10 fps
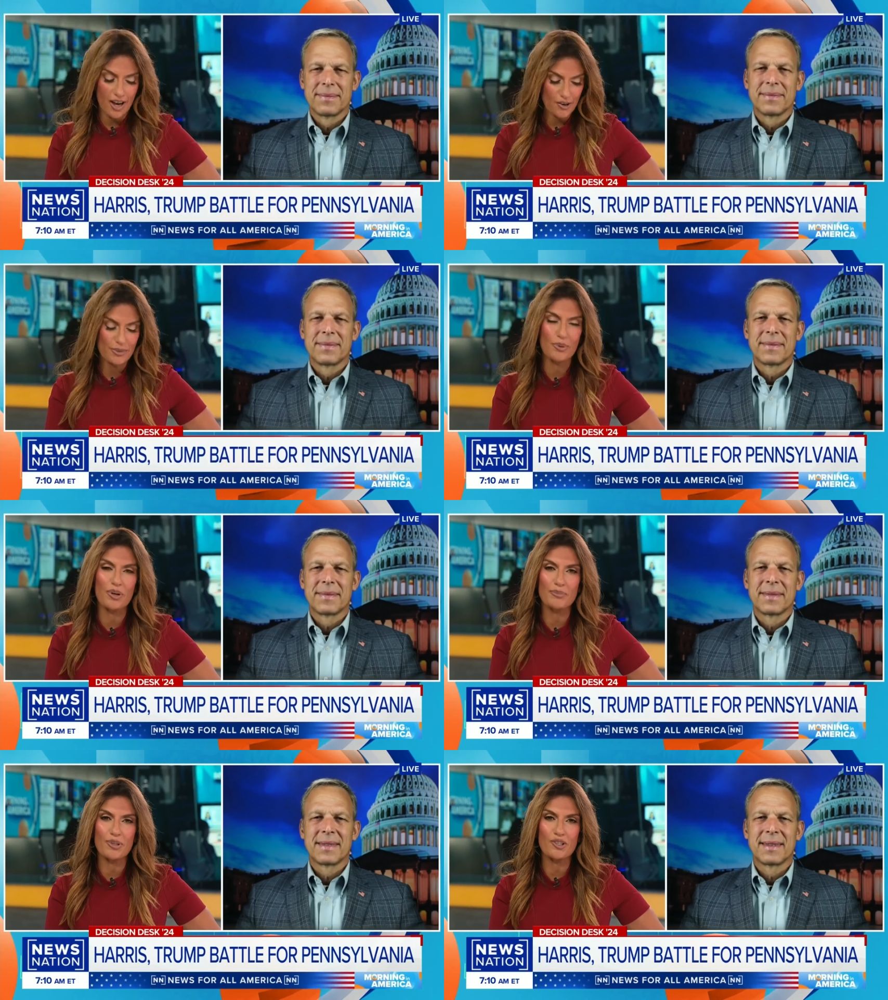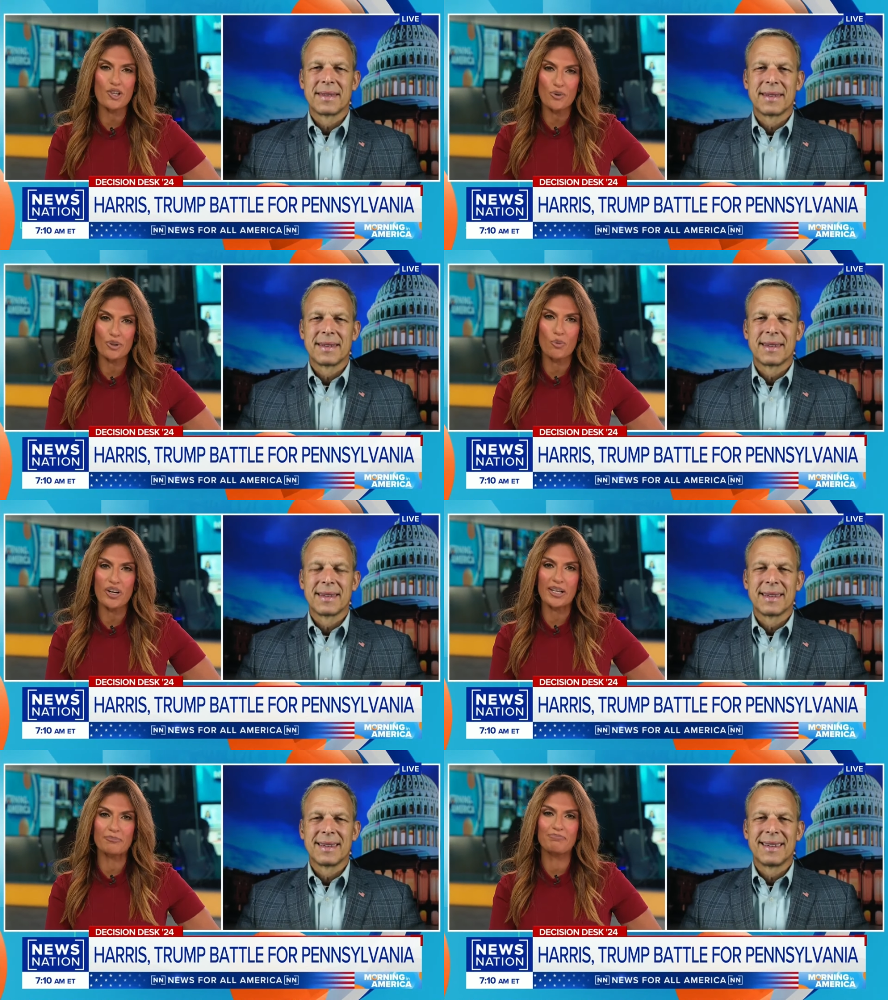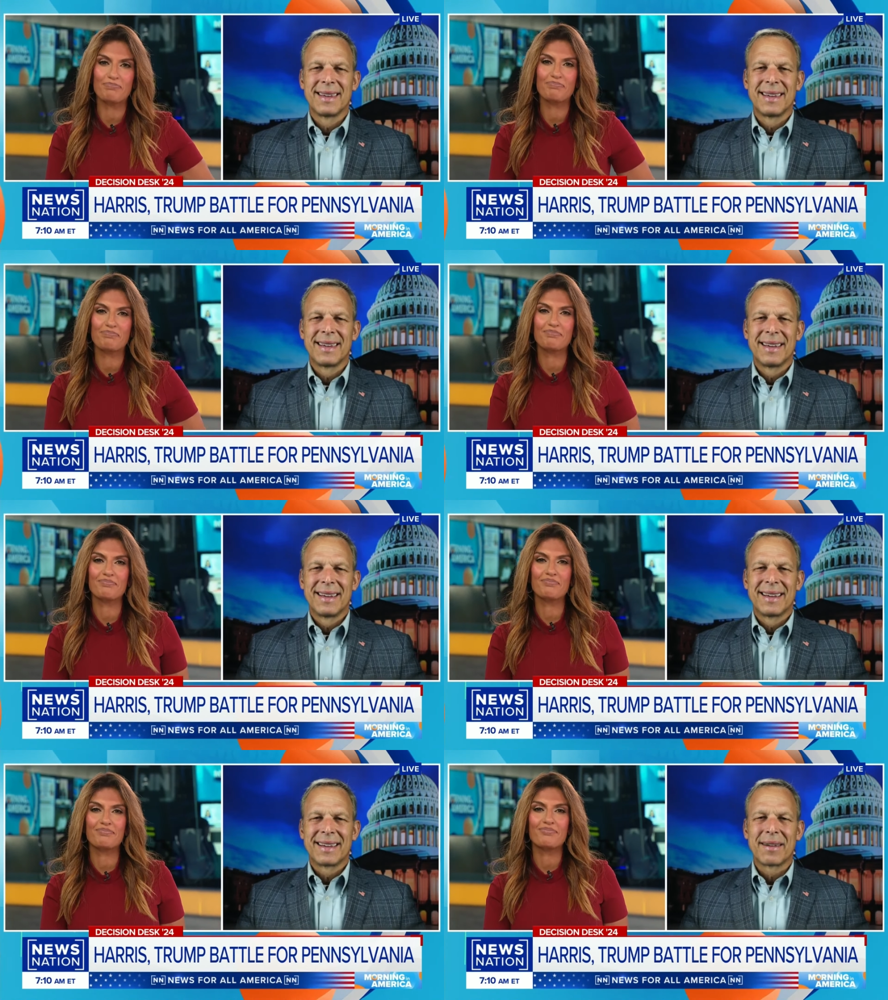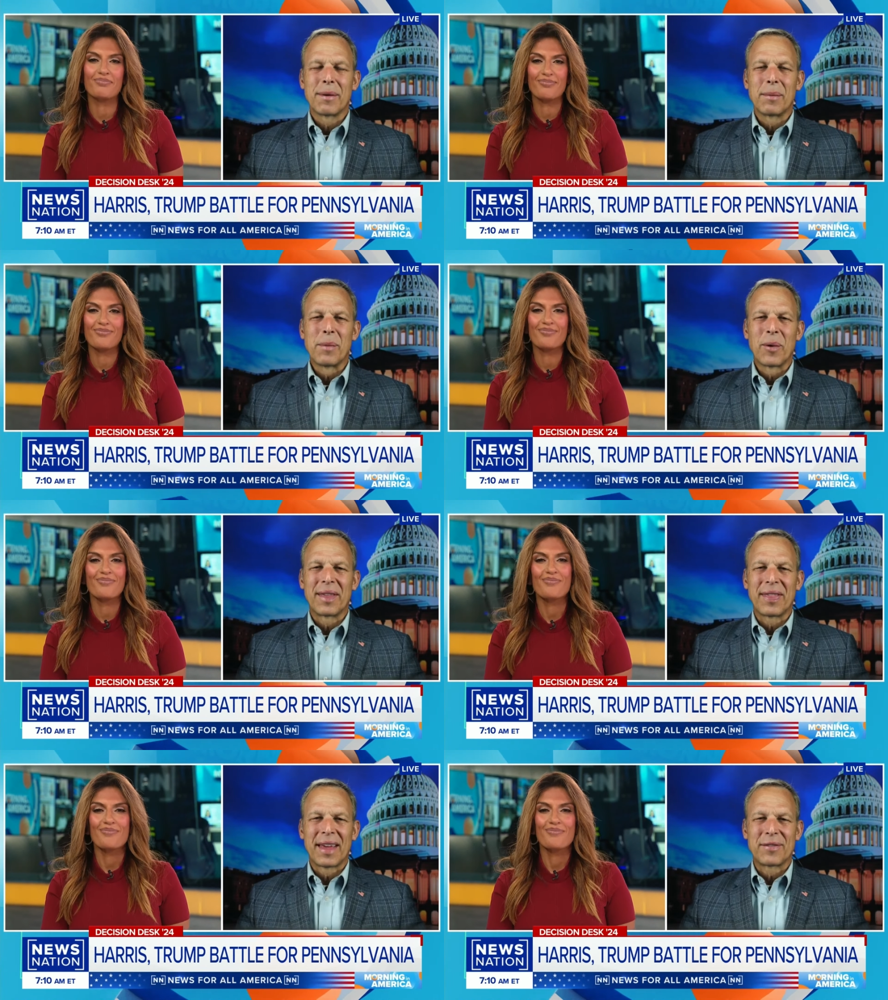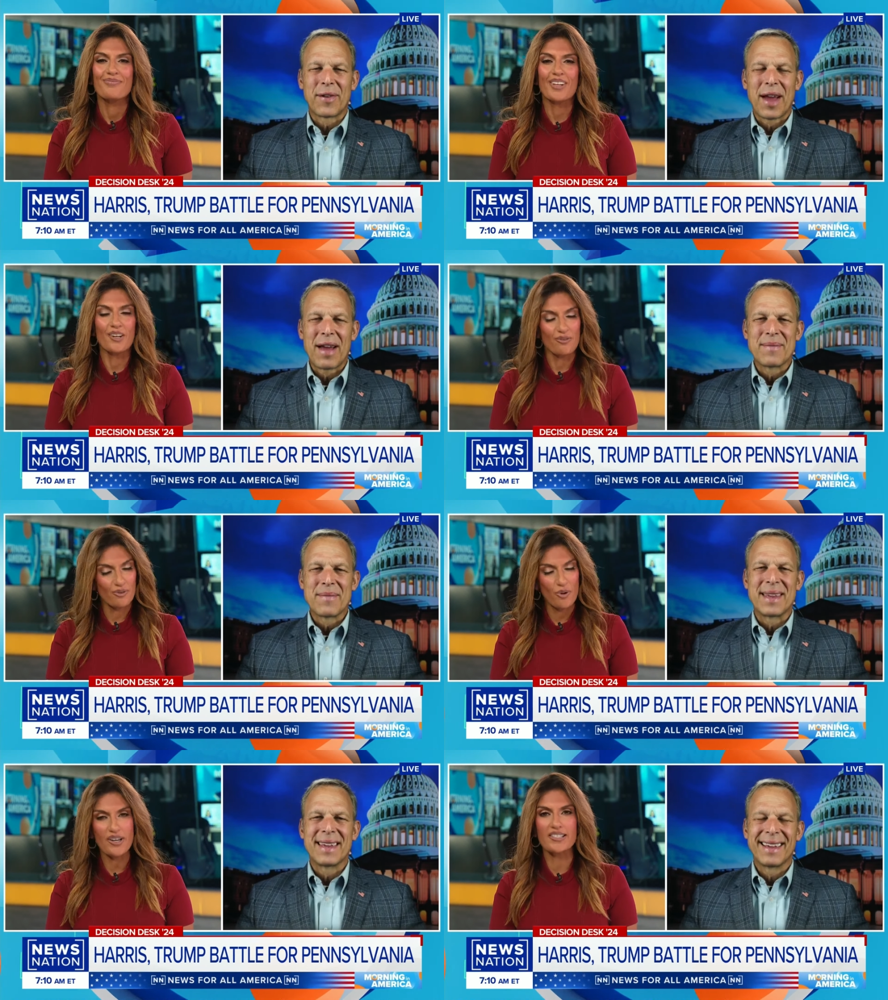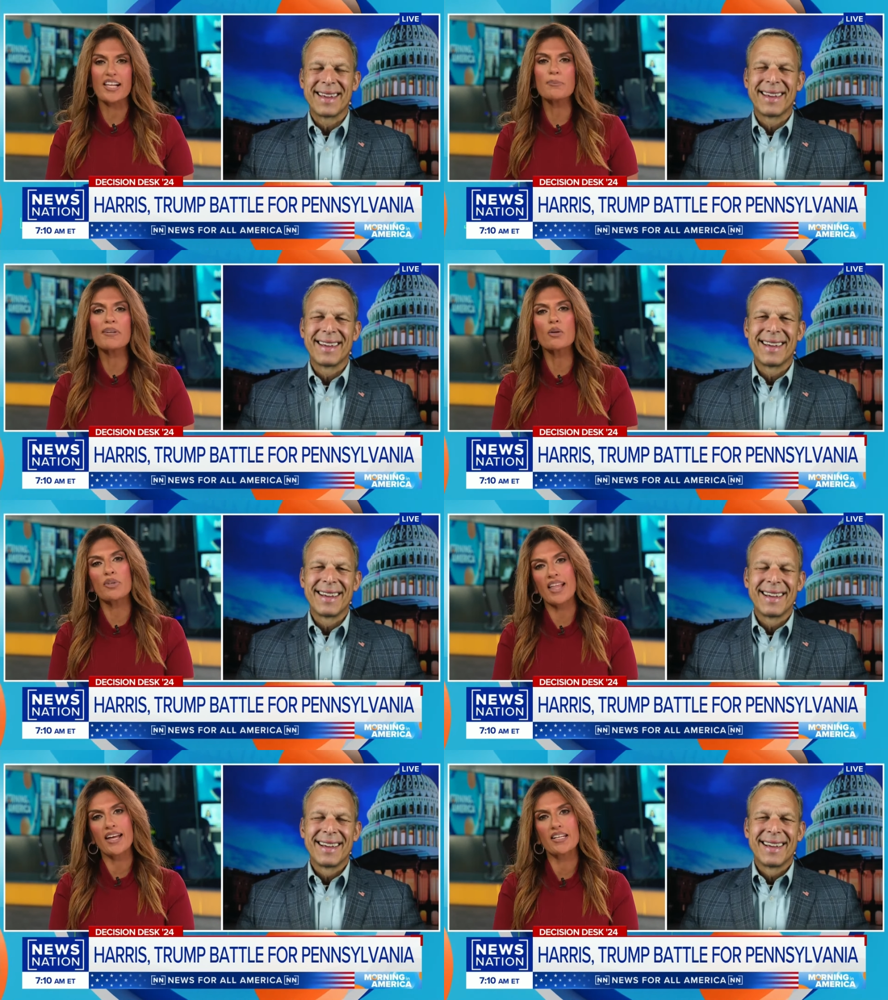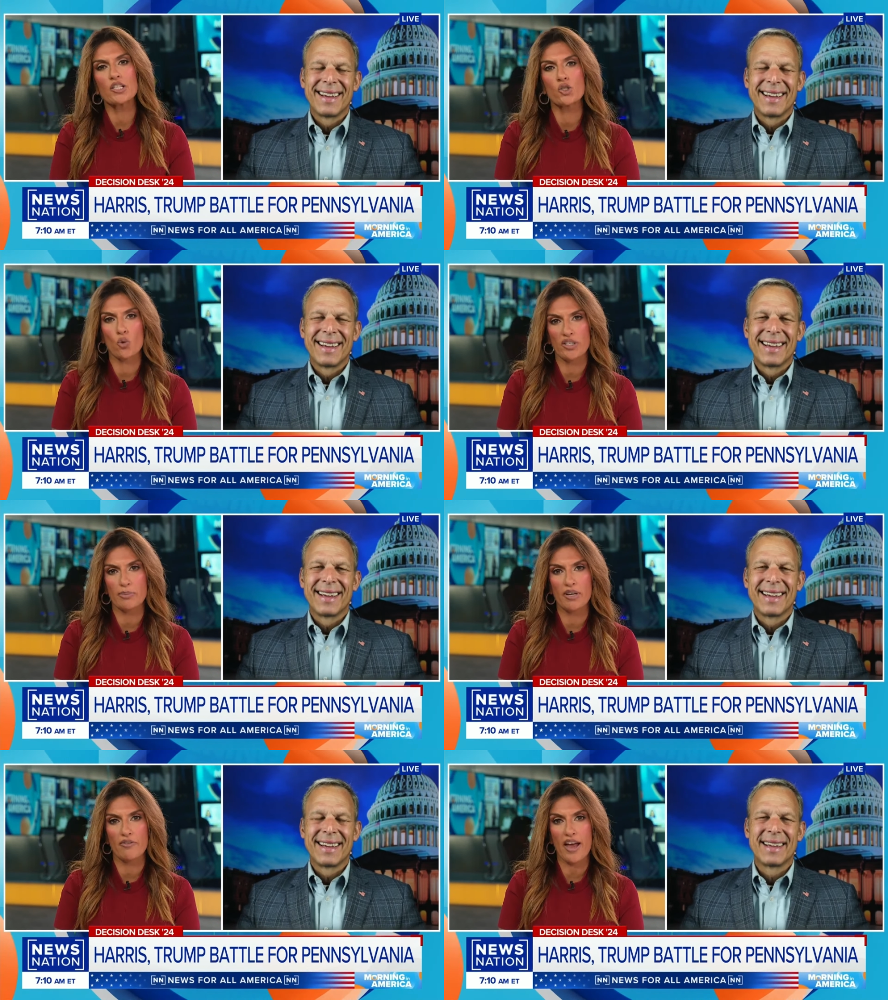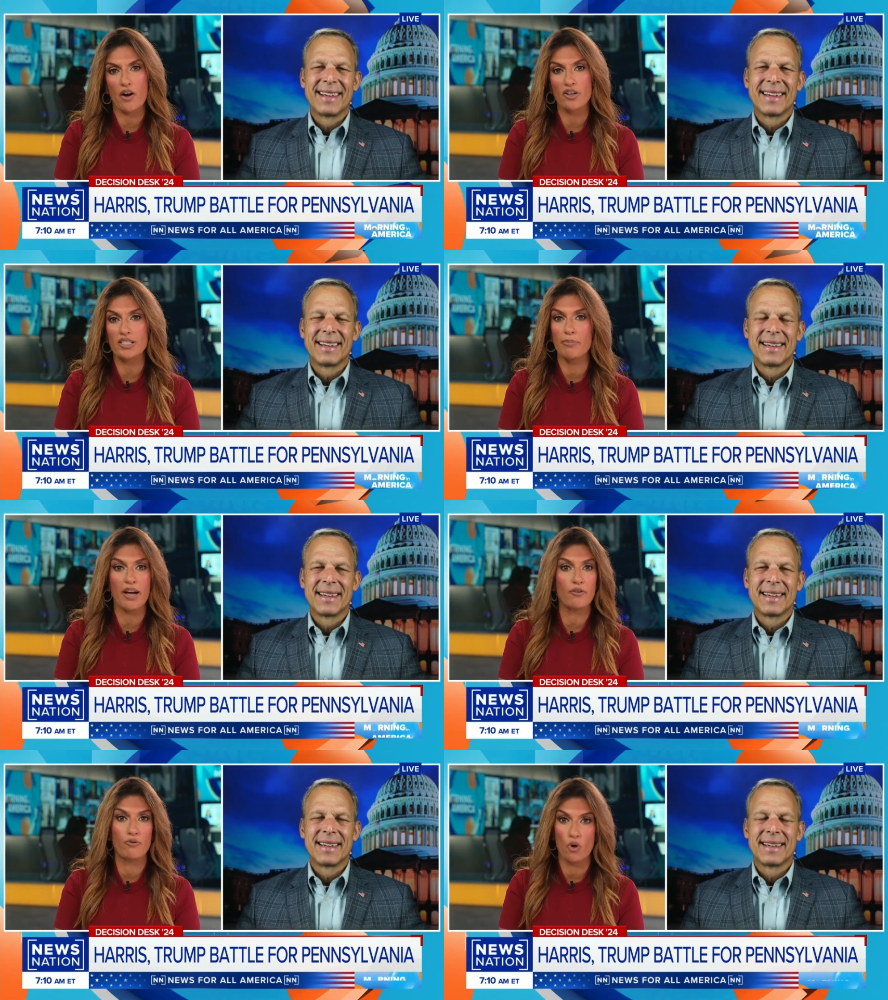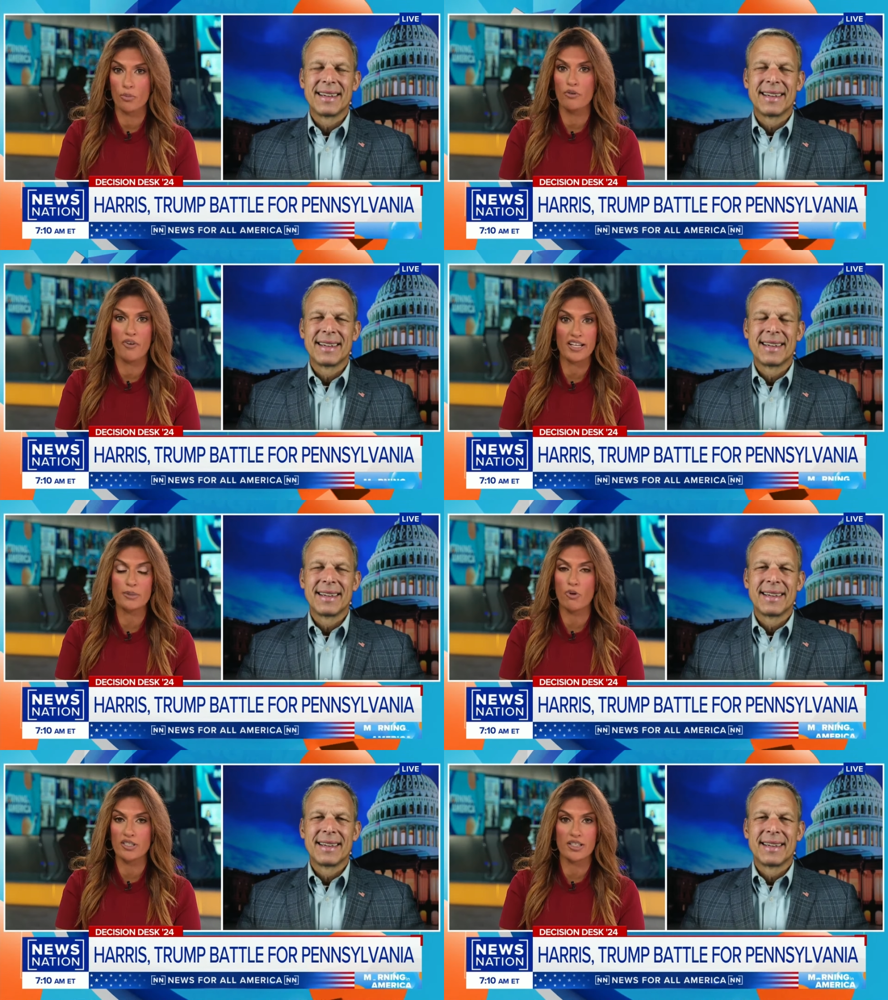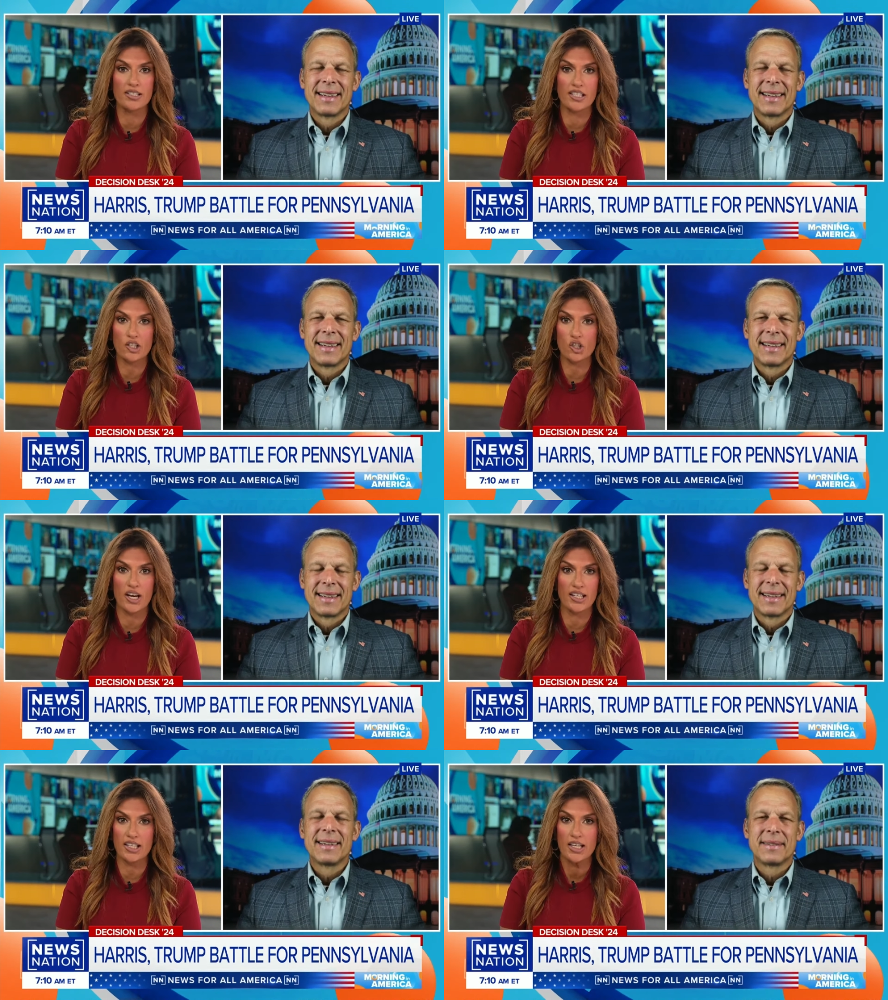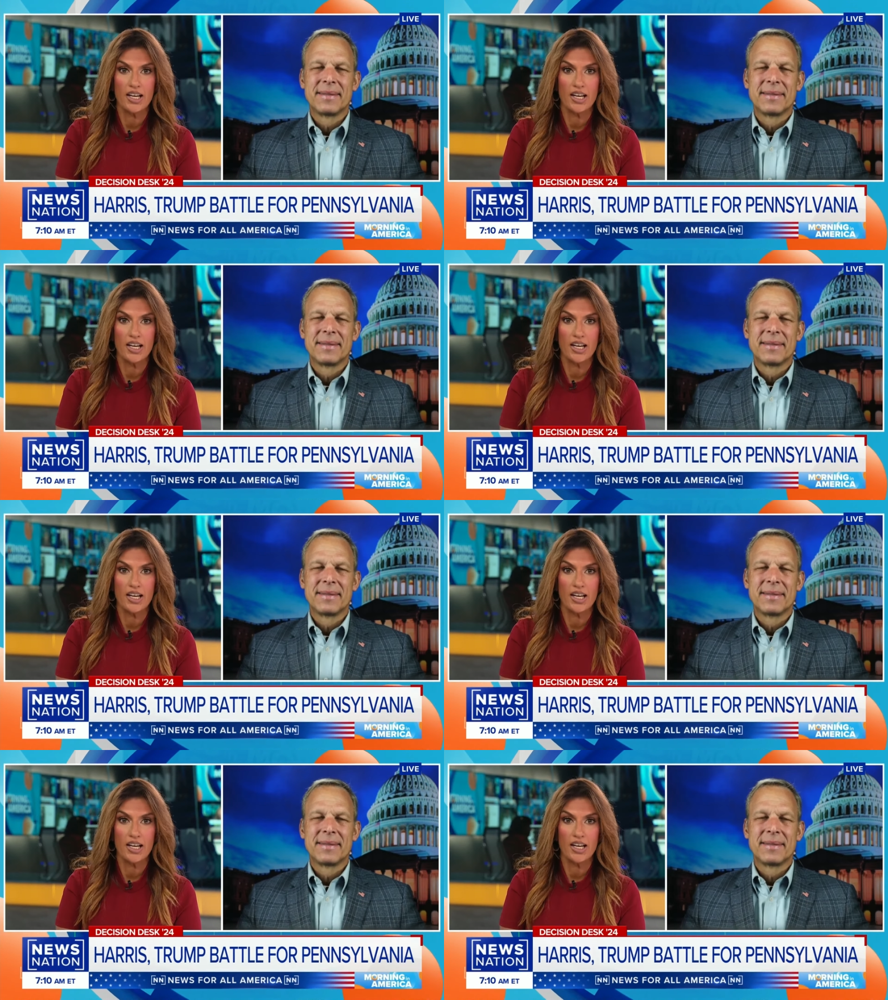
Speaker 1: Congressman, welcome to the show. Good morning.
Speaker 2: Good morning. Thanks for having me. Of
Speaker 1: course. Let's begin with that endorsement of Harris by former Vice President Dick Cheney.